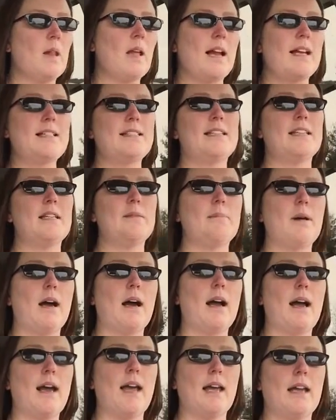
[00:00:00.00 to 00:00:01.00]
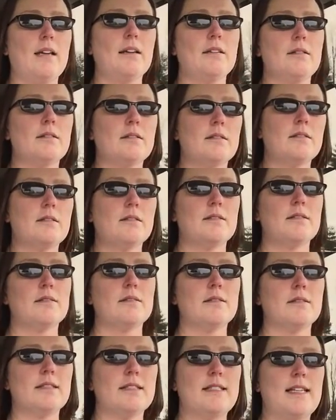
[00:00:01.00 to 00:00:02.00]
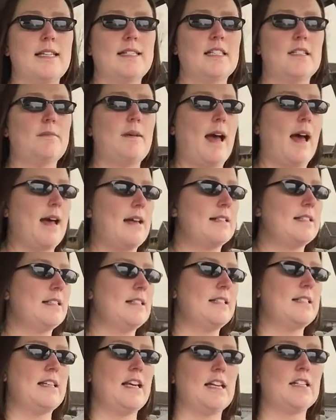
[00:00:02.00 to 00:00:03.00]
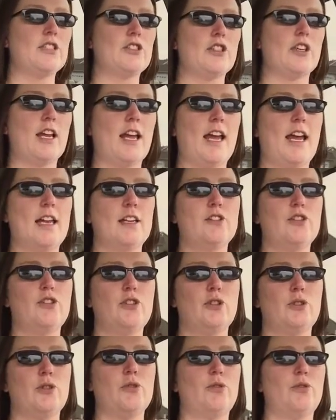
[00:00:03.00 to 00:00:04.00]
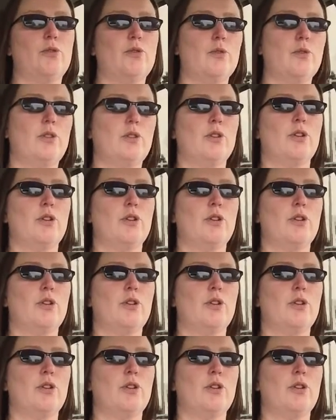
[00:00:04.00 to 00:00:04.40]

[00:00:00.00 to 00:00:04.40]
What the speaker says: I did buy season passes yesterday to